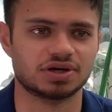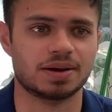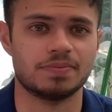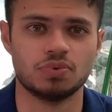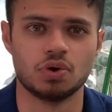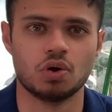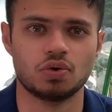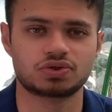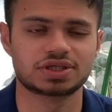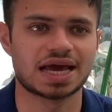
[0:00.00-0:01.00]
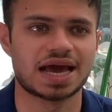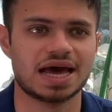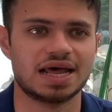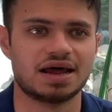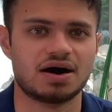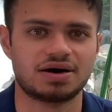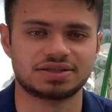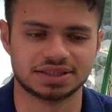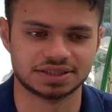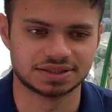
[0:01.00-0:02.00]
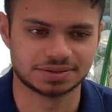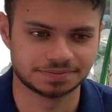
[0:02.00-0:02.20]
I'm not an artist.